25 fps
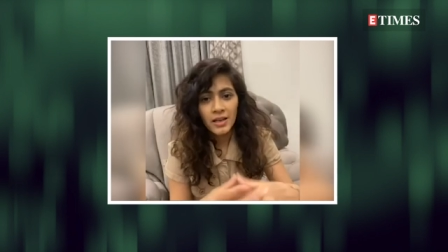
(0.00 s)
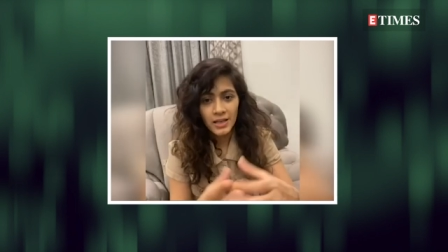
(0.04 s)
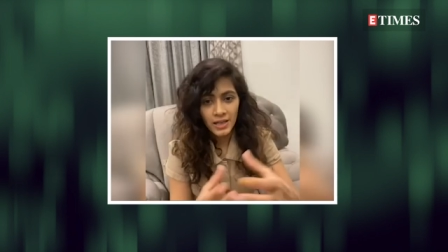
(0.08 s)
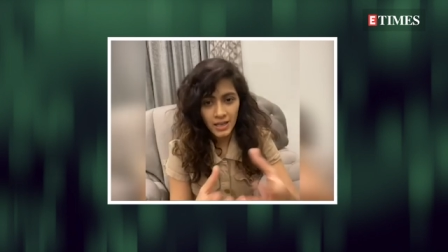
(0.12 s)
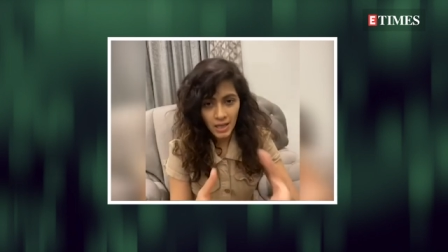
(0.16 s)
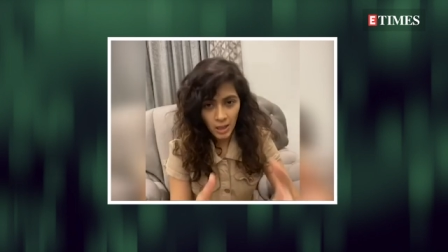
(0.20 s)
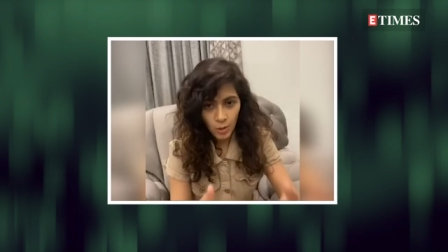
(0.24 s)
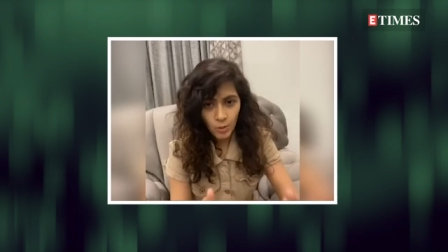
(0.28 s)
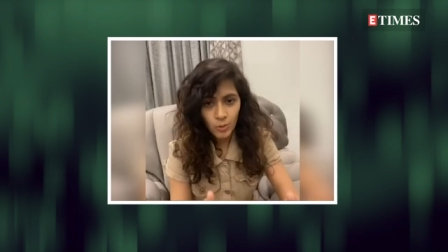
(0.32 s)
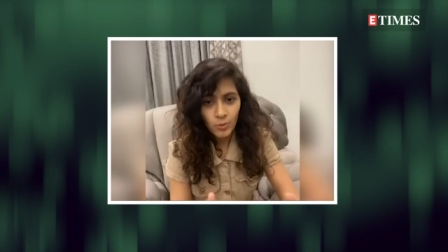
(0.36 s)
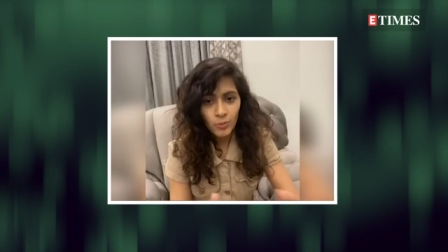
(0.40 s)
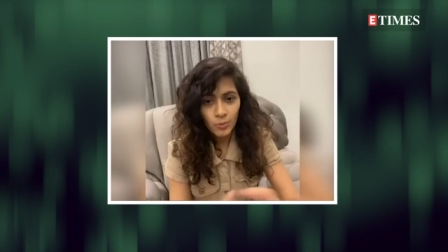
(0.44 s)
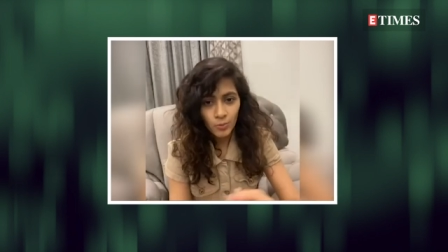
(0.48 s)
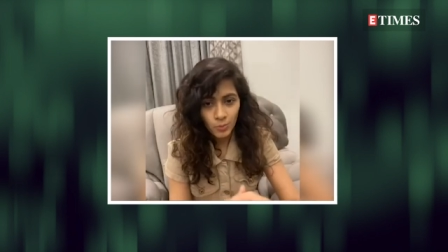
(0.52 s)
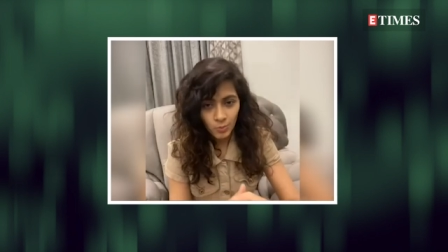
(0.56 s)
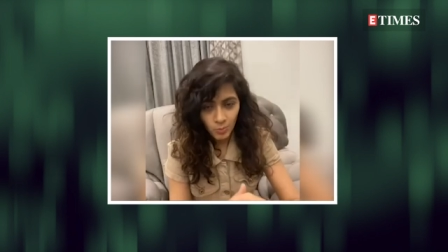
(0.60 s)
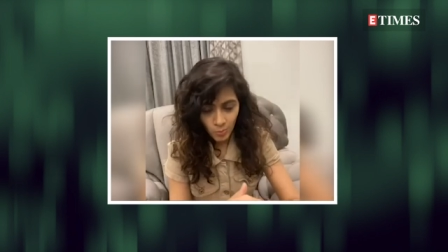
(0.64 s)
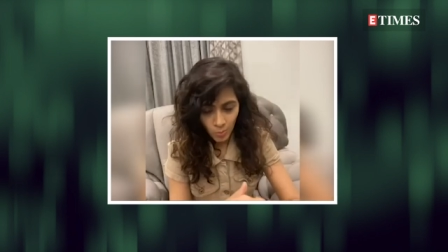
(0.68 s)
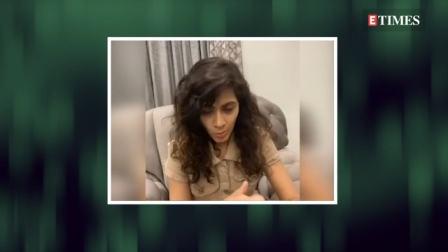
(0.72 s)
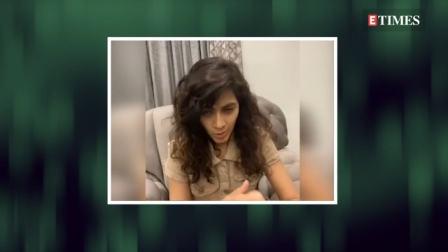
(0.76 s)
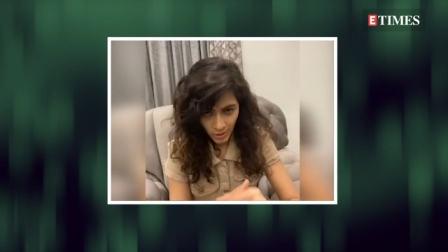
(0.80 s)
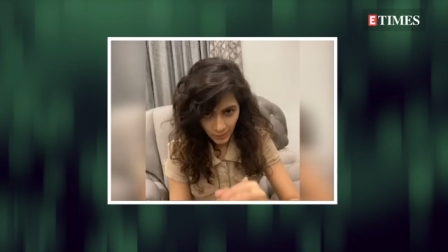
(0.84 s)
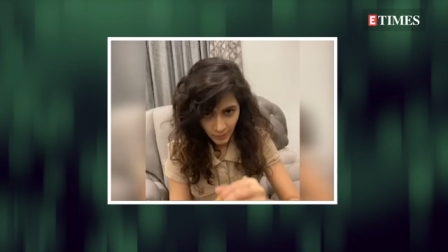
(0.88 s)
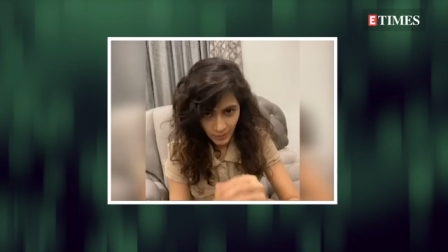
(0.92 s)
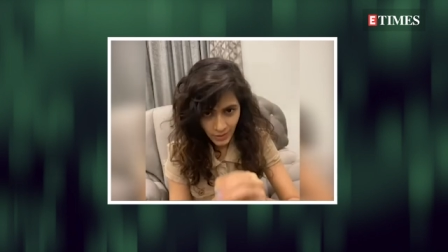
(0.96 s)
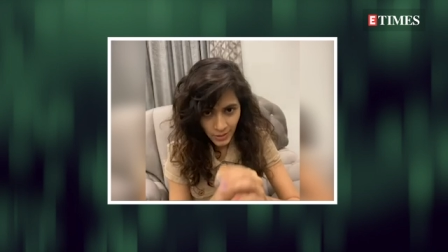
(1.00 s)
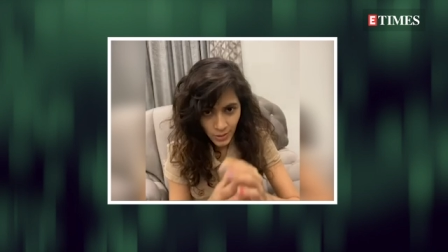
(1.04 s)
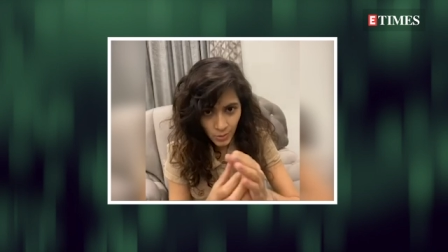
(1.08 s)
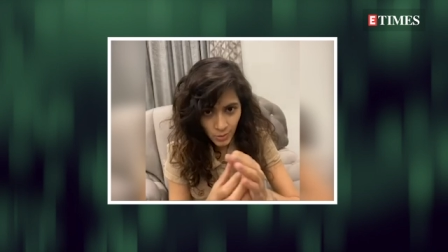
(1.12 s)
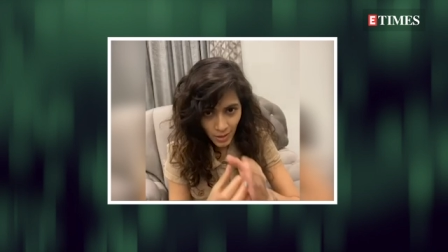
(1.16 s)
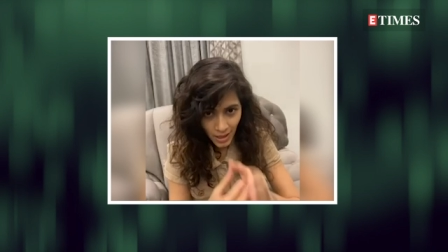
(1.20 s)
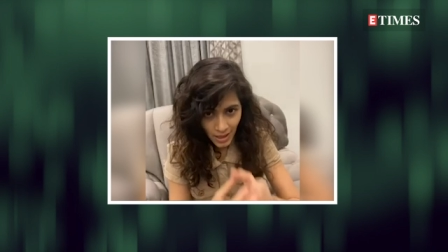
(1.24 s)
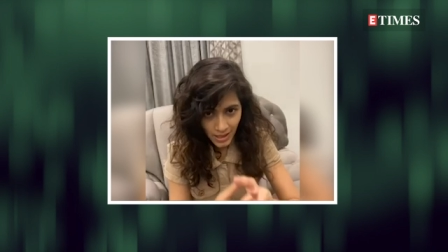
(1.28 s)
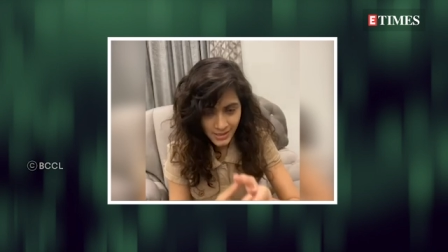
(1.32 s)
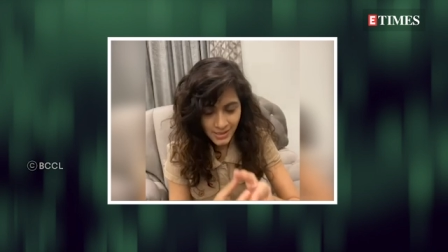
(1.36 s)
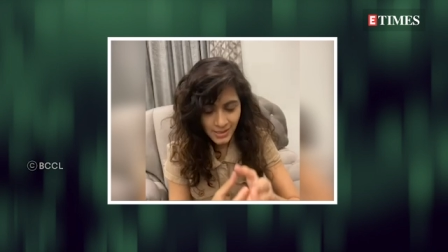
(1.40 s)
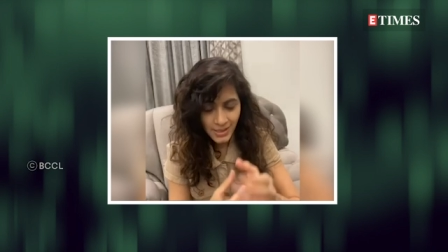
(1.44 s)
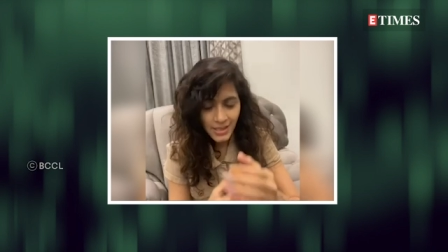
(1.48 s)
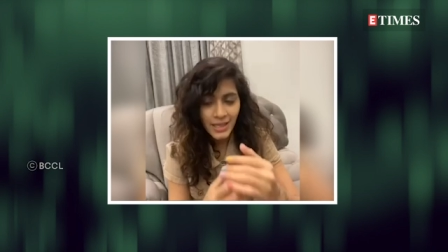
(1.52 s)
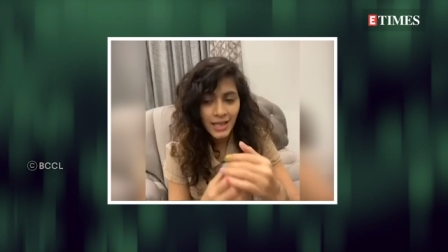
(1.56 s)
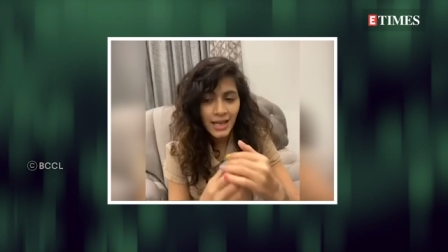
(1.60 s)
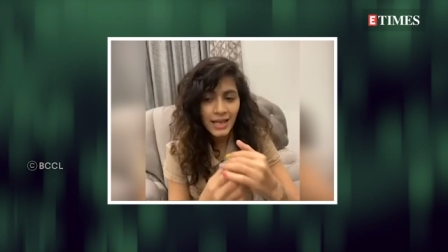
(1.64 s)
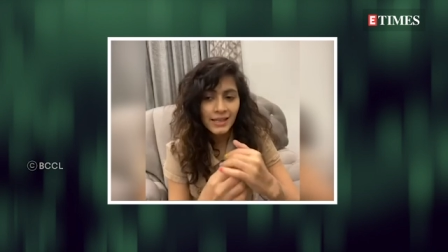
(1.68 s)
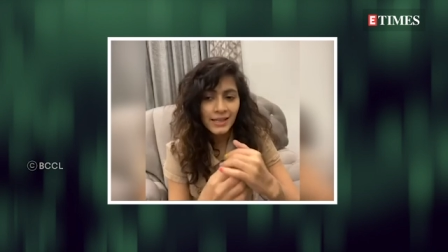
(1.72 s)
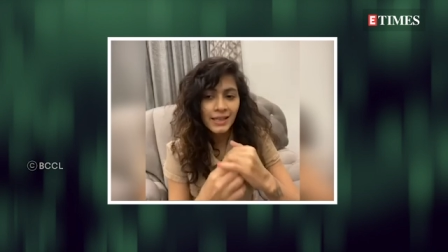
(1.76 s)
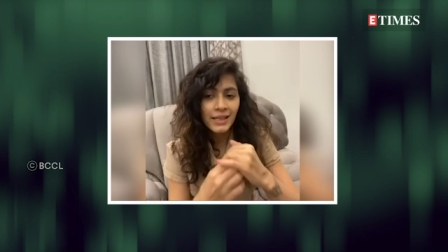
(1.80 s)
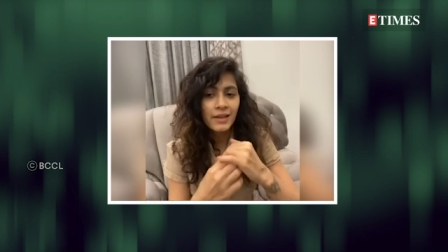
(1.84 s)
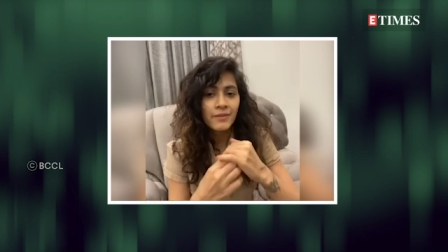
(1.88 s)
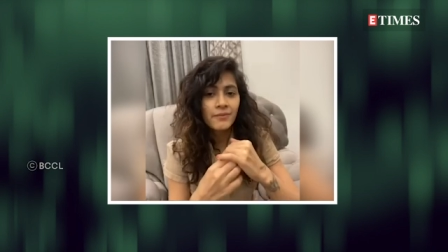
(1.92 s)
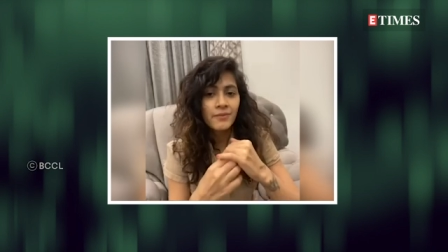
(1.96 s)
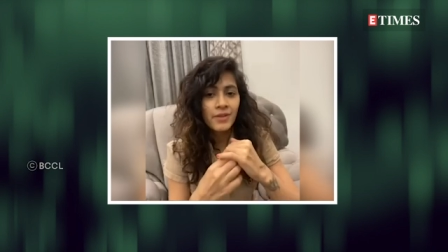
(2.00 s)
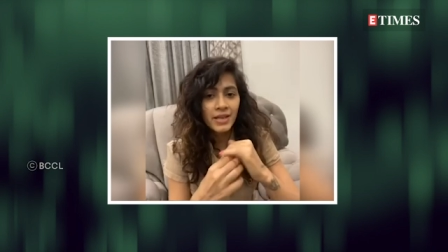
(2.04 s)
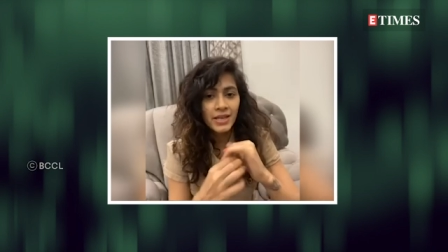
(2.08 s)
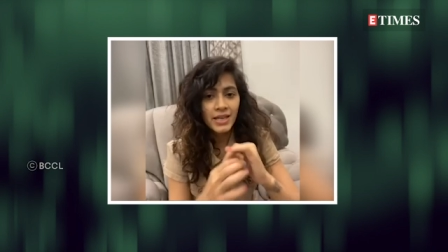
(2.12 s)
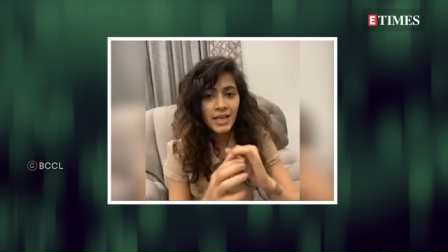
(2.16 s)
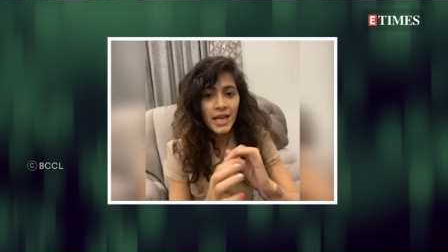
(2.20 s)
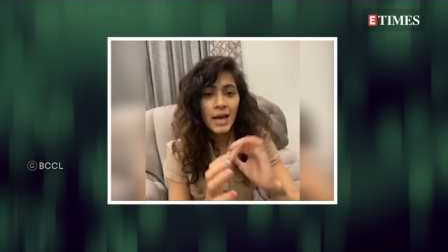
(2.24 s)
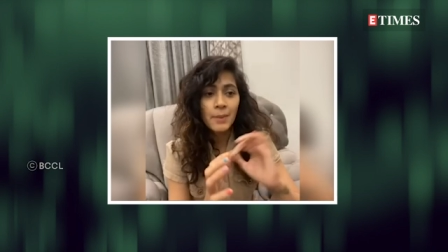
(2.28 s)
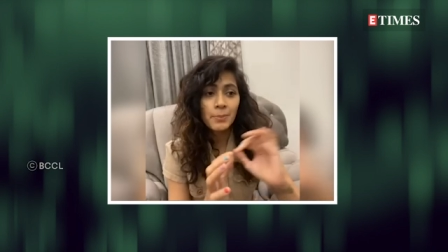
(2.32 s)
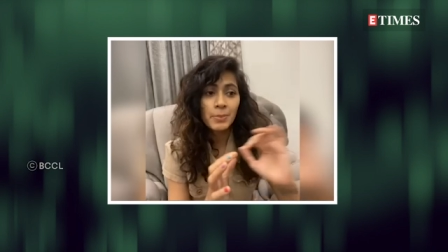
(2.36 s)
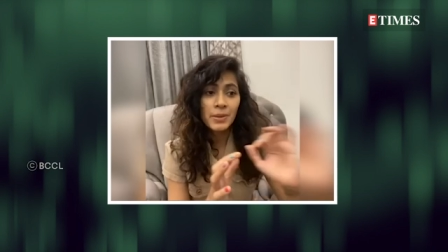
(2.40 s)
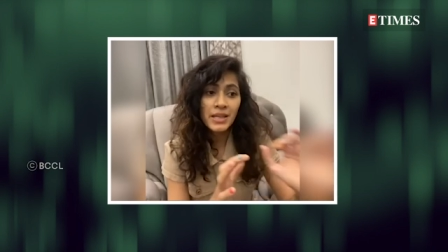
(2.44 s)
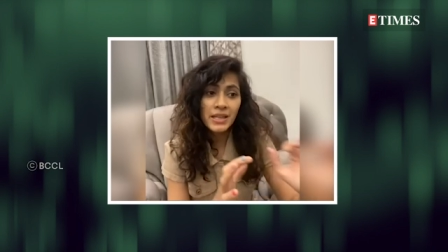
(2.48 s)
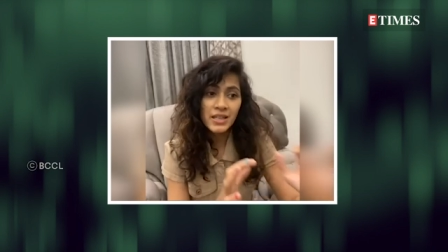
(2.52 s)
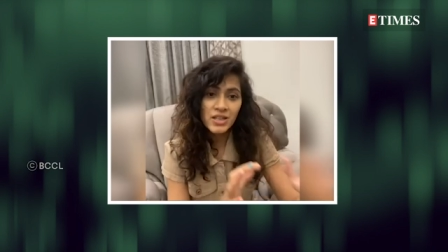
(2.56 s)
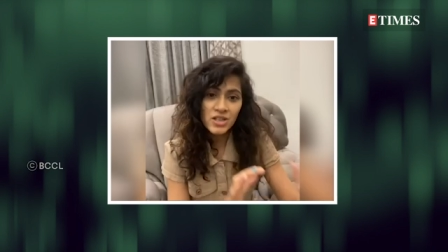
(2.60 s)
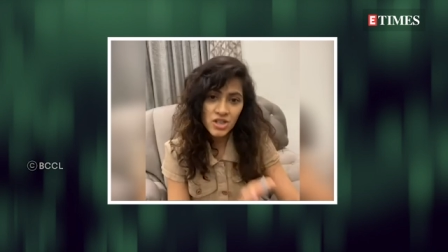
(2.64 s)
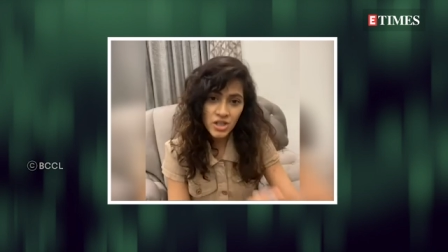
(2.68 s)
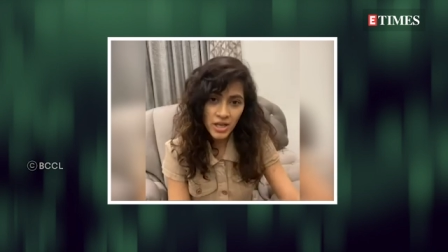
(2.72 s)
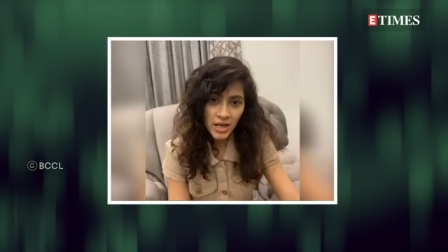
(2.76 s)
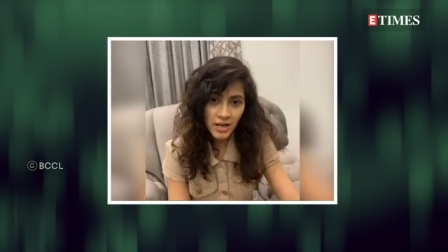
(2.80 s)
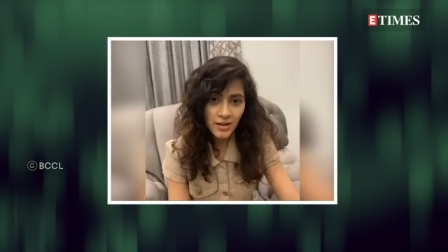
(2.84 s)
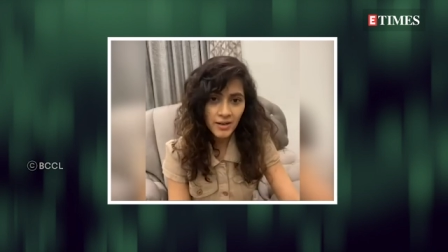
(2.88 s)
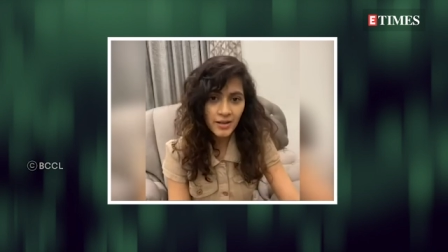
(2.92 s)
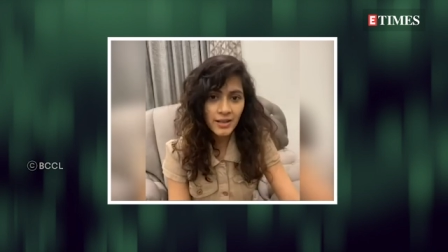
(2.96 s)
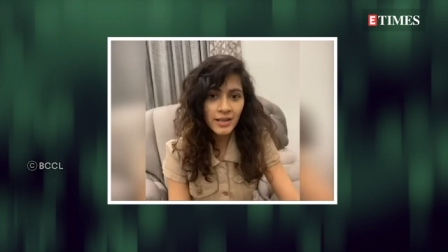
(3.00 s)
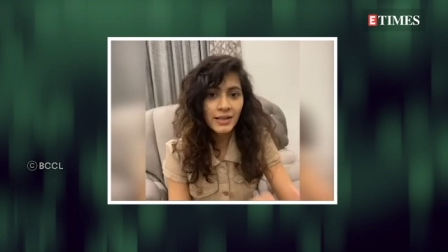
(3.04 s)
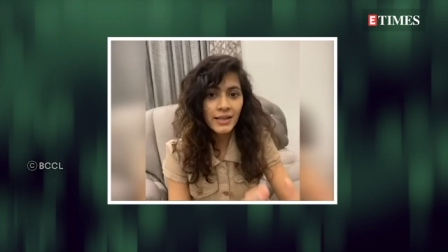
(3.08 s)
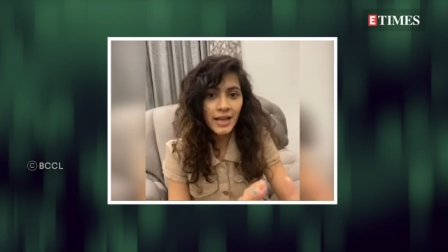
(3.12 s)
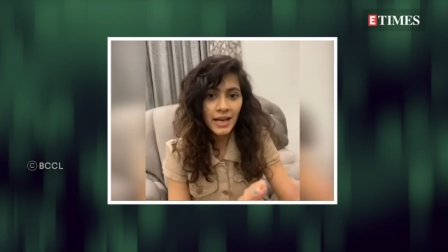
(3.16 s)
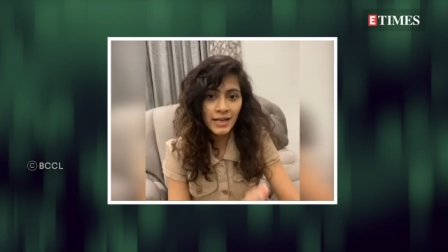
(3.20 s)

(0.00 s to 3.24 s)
And now whatever you're asking, I think I'm very happy in general.